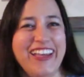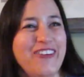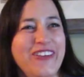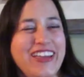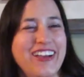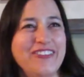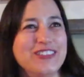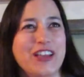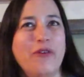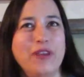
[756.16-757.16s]
Like a week, it
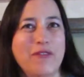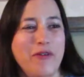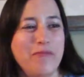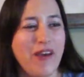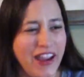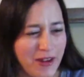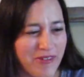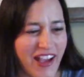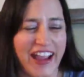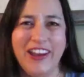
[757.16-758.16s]
was like a week went by, and I'm
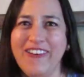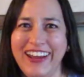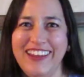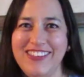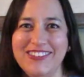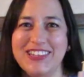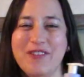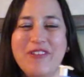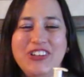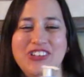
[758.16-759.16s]
like, I know I didn't use
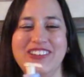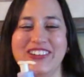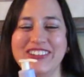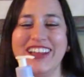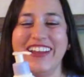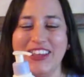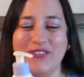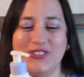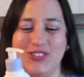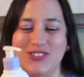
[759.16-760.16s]
that much, and it turned out he
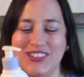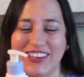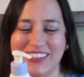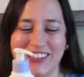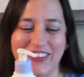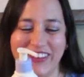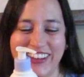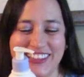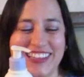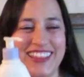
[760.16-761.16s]
was using it too,
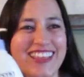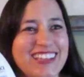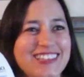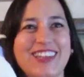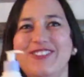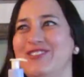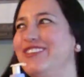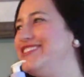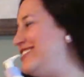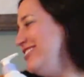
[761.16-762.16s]
and he's like, that stuff
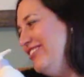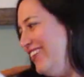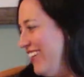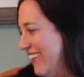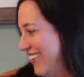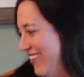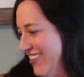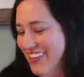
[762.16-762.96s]
smells so good.